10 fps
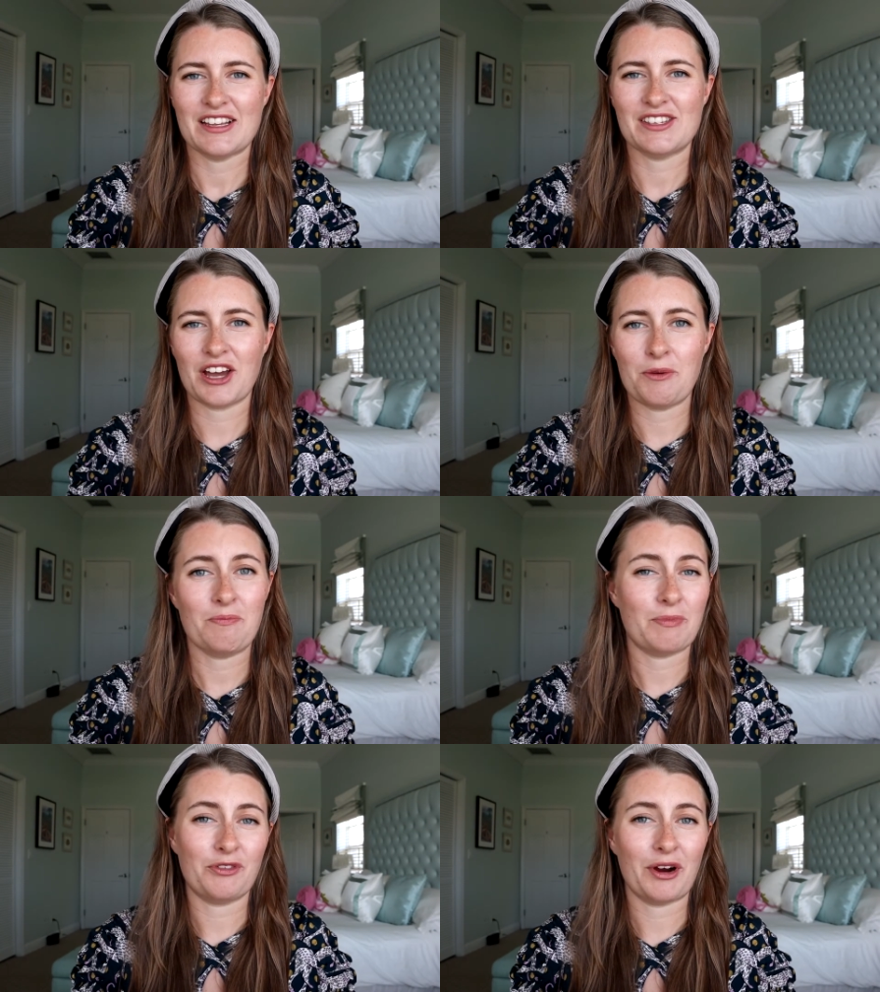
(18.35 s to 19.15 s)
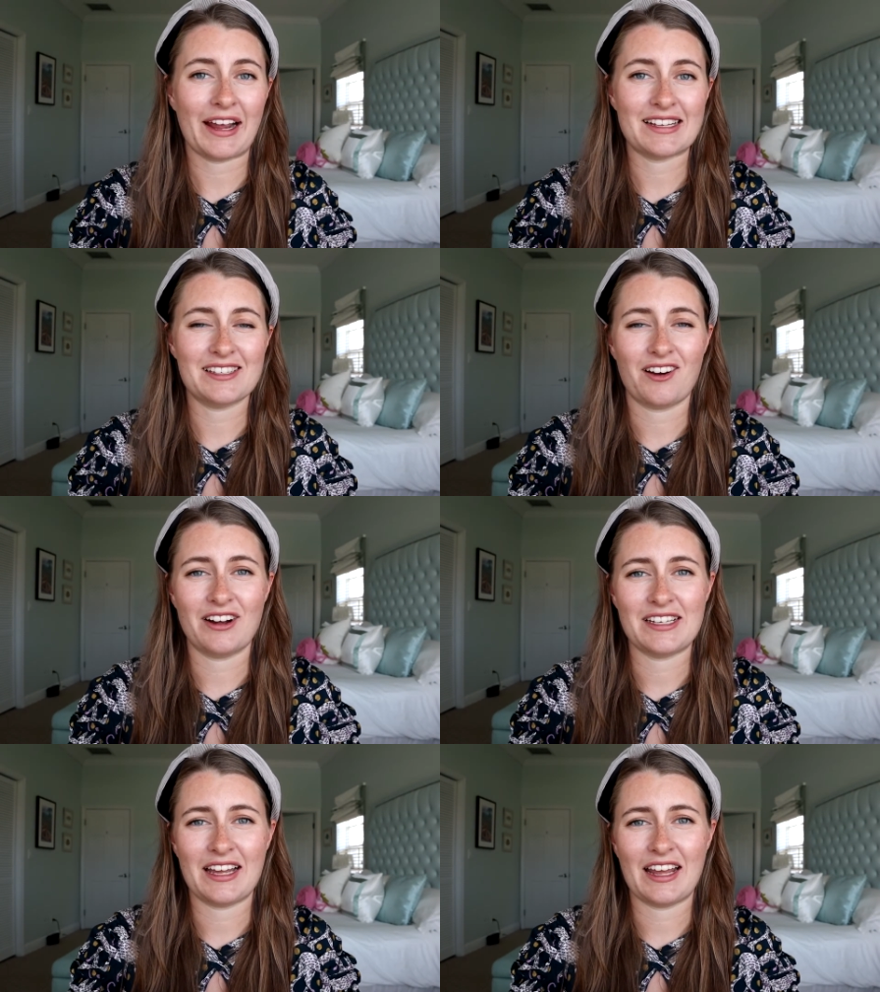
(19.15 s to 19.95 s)
So before I get
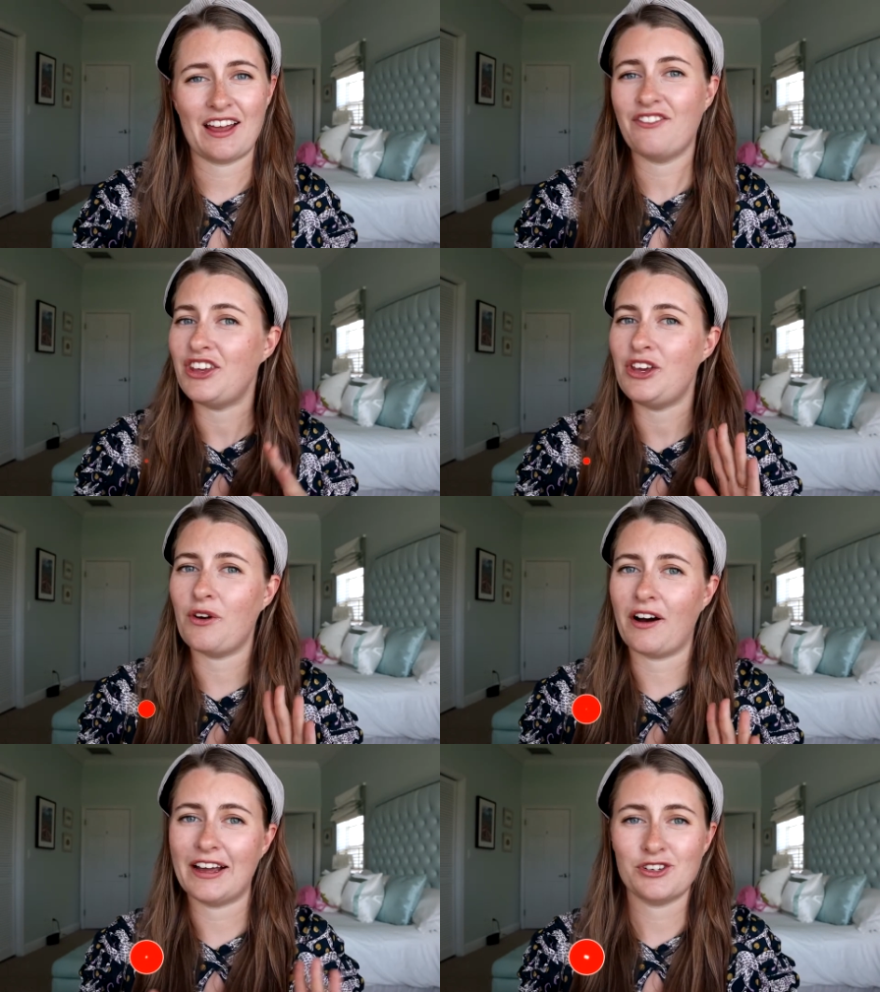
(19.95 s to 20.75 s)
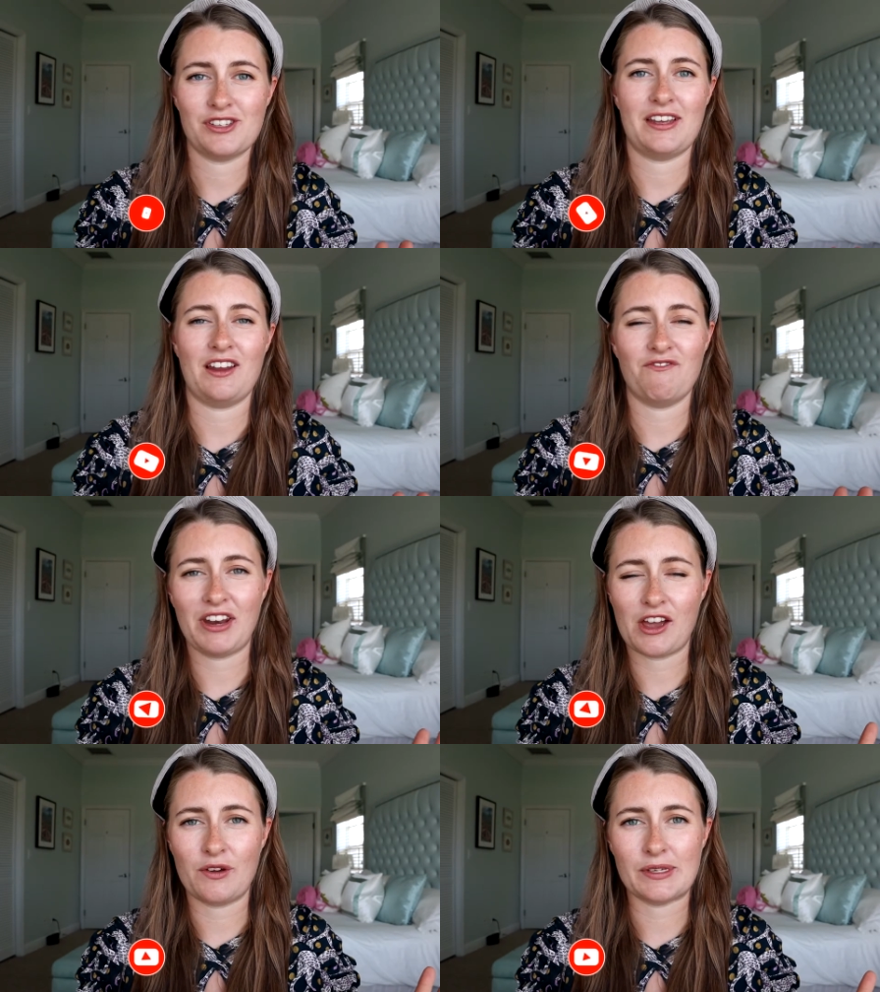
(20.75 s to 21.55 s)
started, if you are interested in
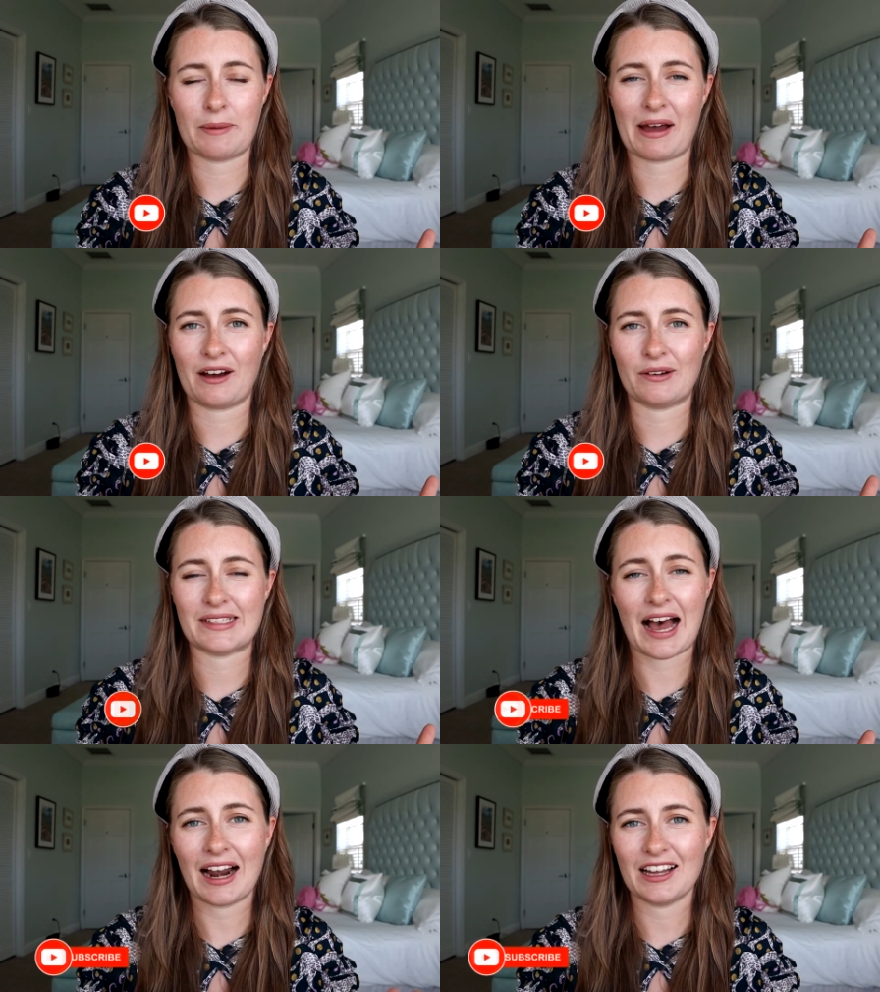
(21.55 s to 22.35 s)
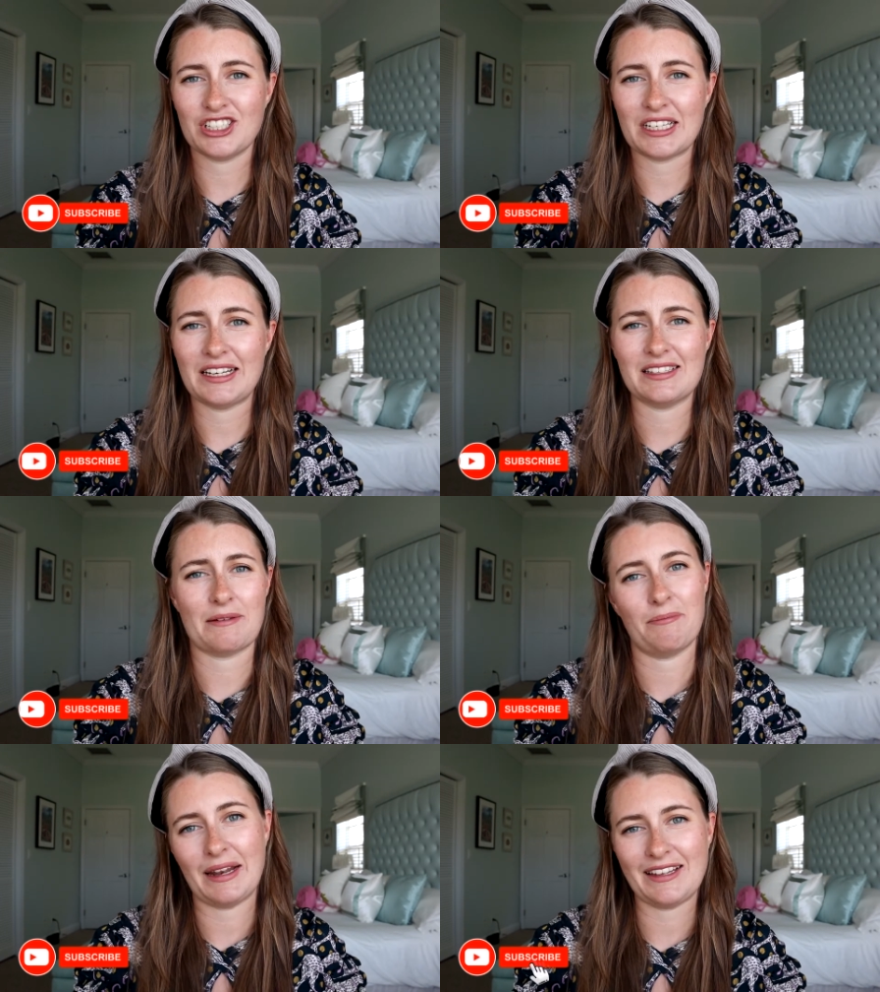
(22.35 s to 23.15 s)
videos about allergies
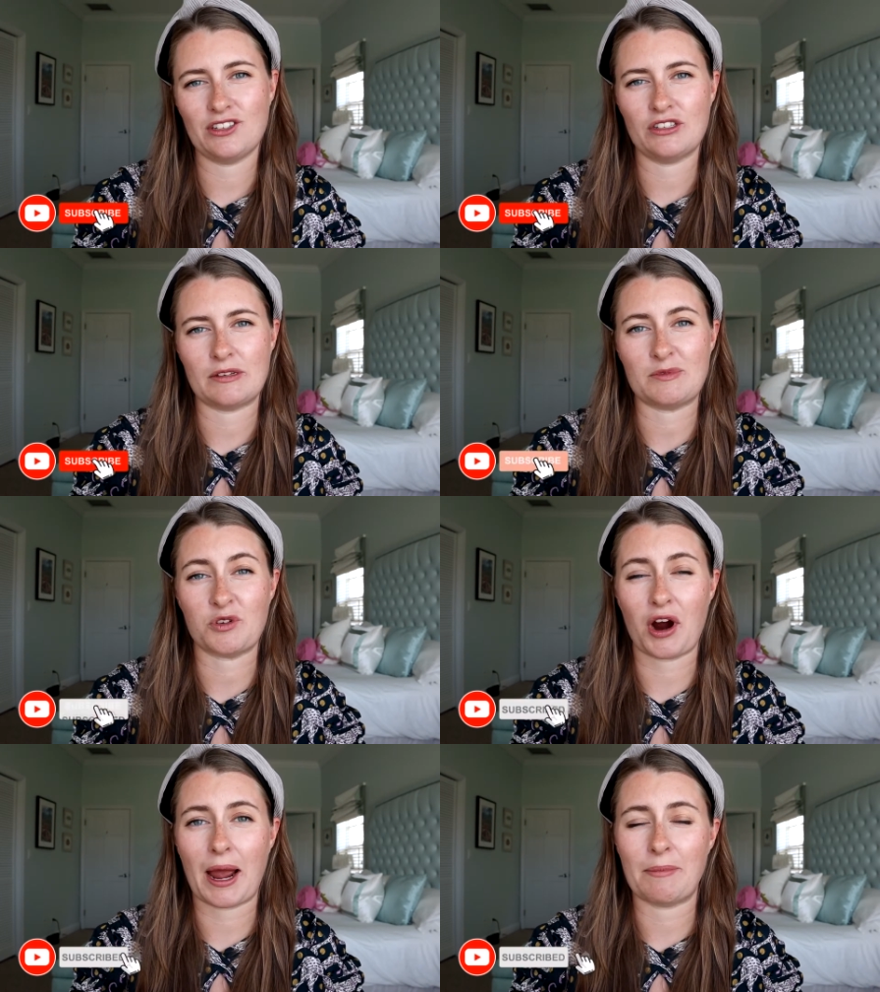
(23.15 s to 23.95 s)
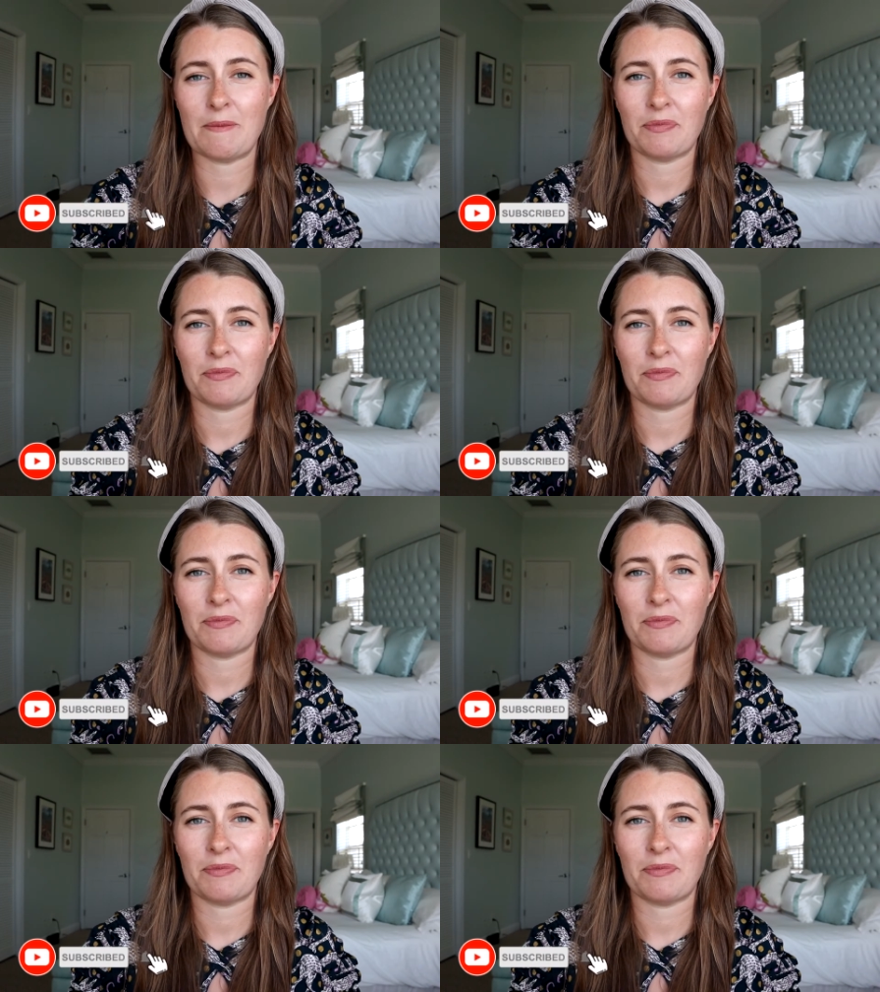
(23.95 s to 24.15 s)
then please do subscribe.